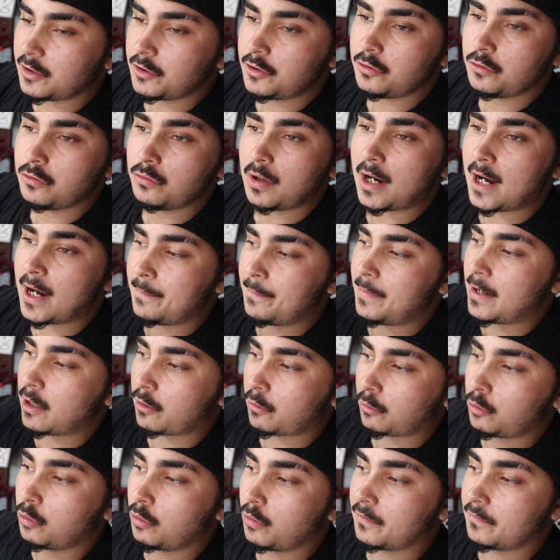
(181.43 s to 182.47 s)
to do. I
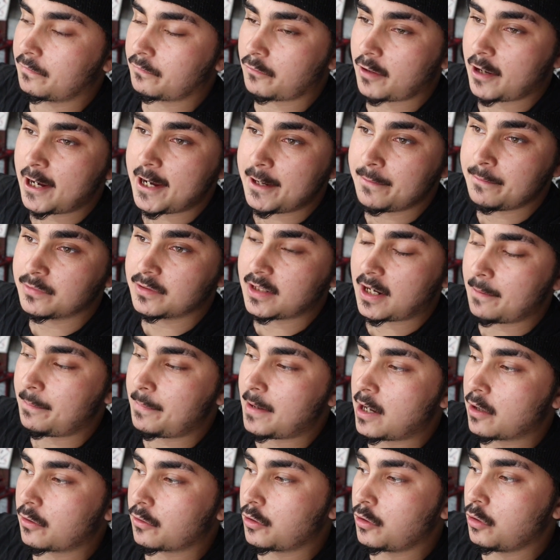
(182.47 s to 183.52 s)
powder coated frames. I
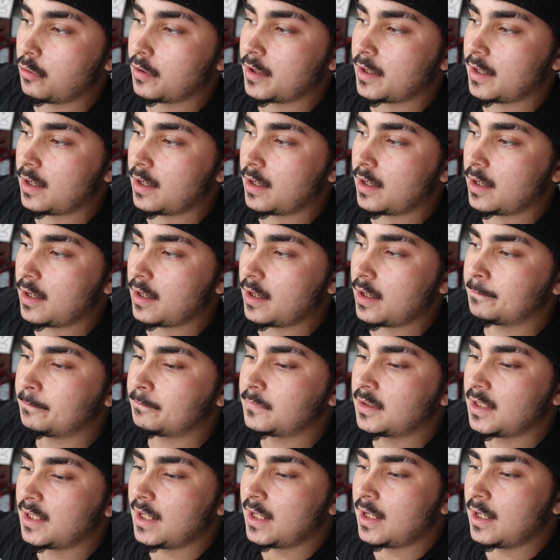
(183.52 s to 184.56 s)
powder coated um,
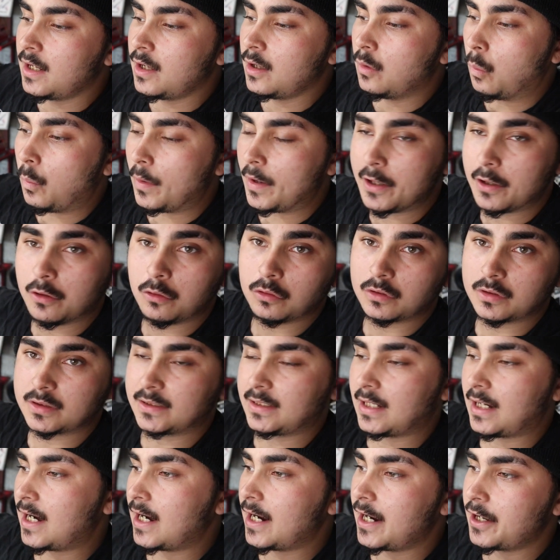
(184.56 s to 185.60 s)
wheels,
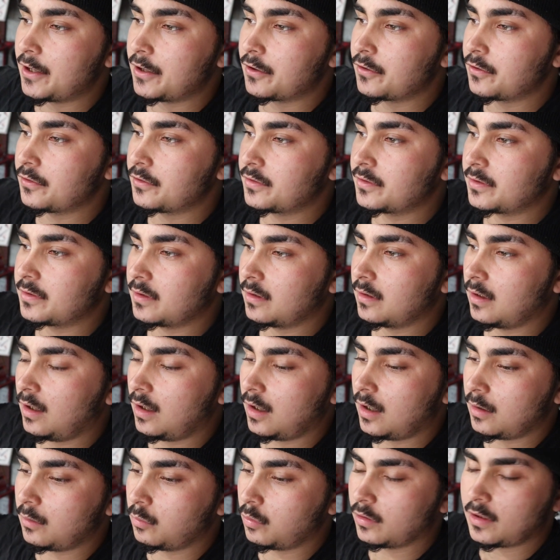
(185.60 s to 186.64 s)
tires.
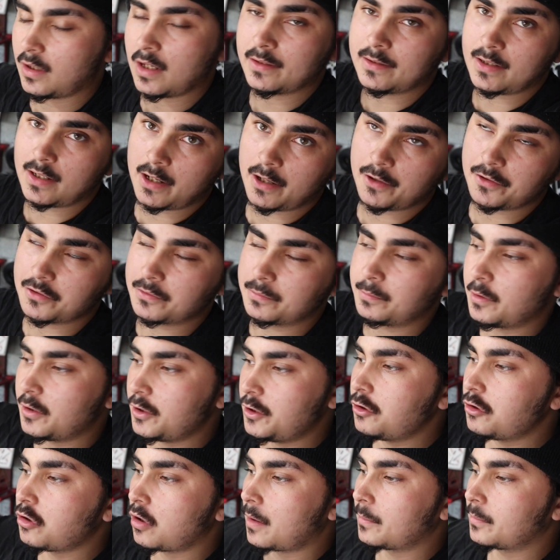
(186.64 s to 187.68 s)
Uh, well, not tires, but
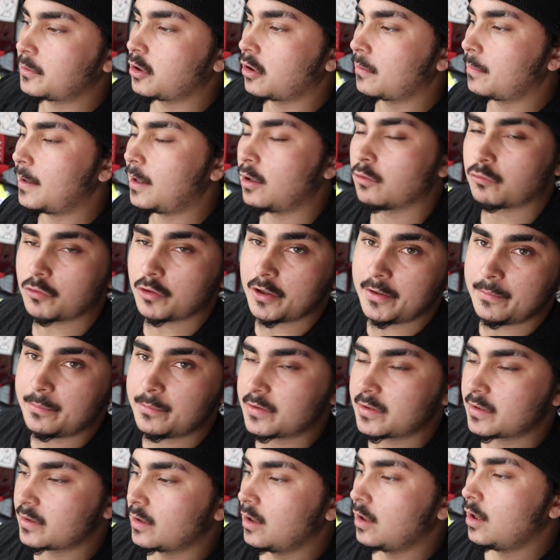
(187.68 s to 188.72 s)
you know I'm talking about
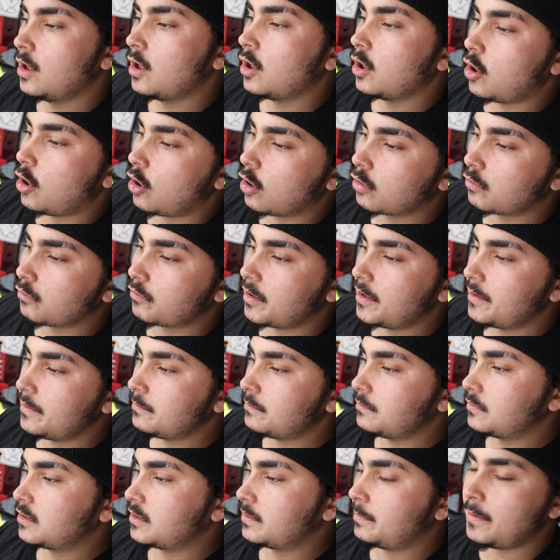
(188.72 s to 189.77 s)
rims, car
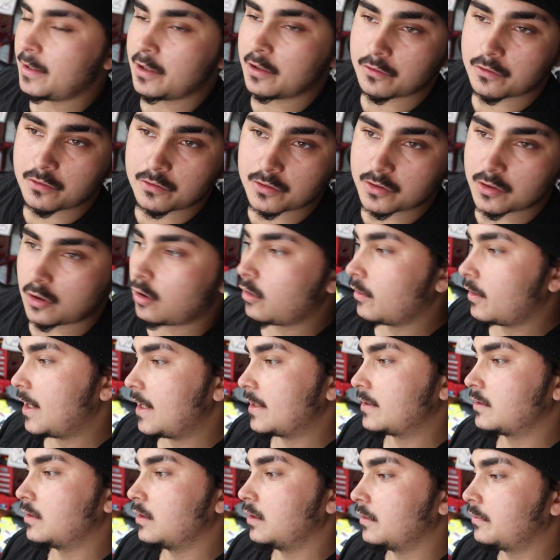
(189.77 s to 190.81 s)
rims, spinners, all
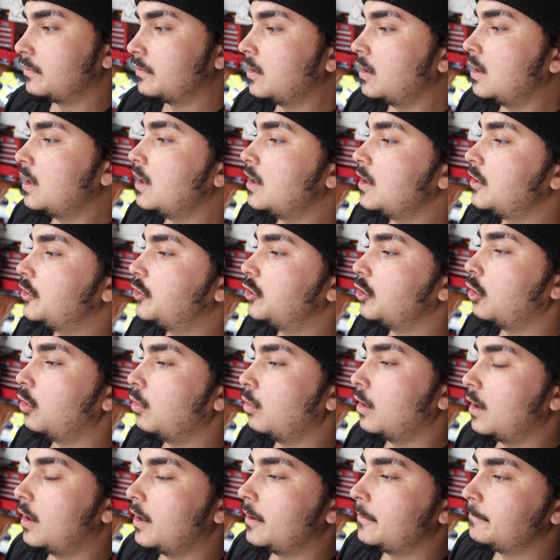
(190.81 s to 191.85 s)
that stuff.
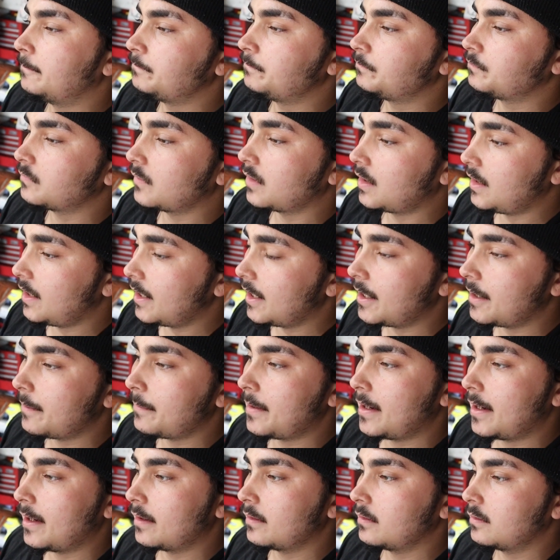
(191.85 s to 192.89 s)
So um, yeah,
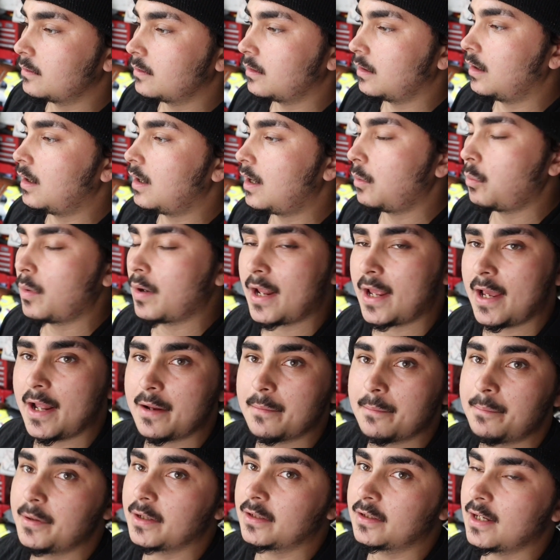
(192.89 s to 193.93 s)
man, I uh, went ahead
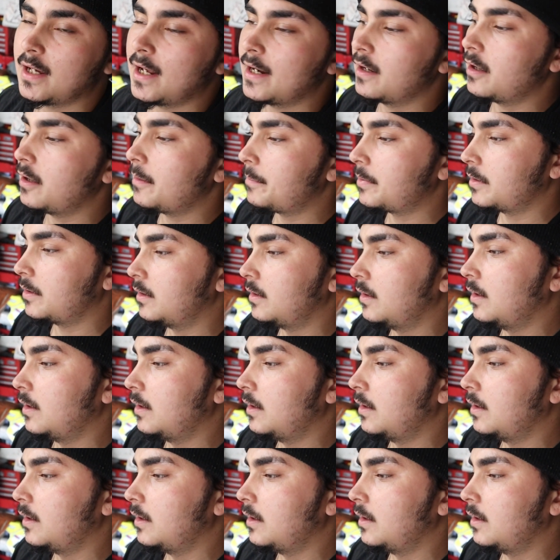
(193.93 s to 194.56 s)
and picked that up.